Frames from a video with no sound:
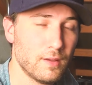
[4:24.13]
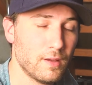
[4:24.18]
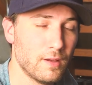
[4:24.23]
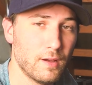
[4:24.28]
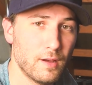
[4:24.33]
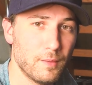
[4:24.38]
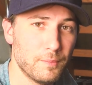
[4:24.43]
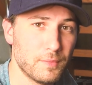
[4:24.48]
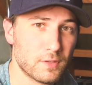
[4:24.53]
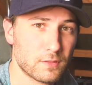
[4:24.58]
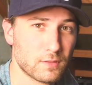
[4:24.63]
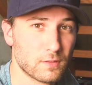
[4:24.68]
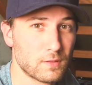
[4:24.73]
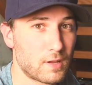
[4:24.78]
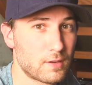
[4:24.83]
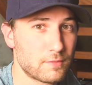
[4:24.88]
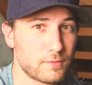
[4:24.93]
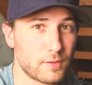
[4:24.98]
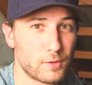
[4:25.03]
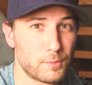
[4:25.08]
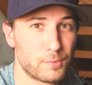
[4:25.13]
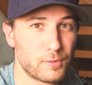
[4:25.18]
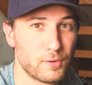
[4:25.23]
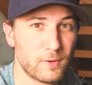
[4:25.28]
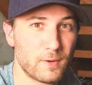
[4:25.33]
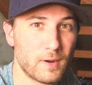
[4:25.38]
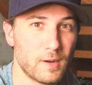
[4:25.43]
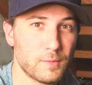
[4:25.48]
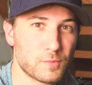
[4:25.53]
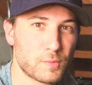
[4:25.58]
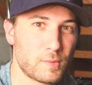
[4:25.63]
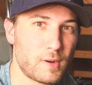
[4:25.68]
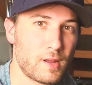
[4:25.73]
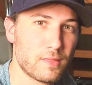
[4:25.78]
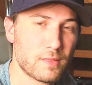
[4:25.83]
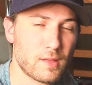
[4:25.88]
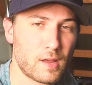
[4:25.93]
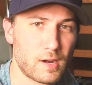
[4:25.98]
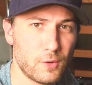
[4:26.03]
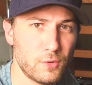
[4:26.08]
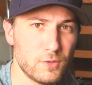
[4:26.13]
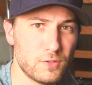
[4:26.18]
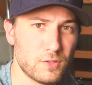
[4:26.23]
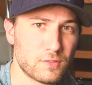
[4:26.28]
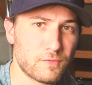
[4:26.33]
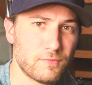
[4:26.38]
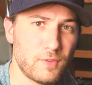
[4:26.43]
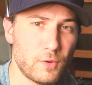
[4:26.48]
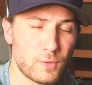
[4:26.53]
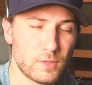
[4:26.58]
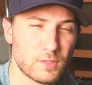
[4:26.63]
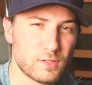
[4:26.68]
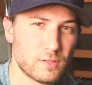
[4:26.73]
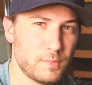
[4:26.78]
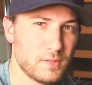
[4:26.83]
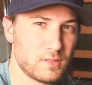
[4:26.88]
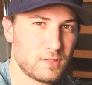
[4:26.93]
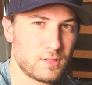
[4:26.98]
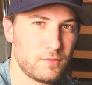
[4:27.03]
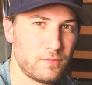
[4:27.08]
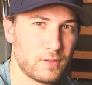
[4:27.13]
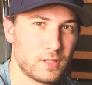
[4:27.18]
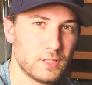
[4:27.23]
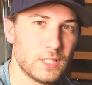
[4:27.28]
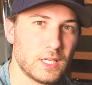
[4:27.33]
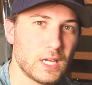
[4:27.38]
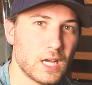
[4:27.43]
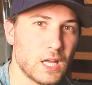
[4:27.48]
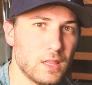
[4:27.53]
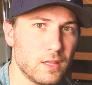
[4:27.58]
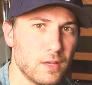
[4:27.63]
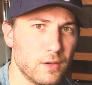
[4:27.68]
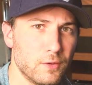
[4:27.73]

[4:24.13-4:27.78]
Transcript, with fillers: Um, there's a lot of other programs, but I thought I would just focus specifically on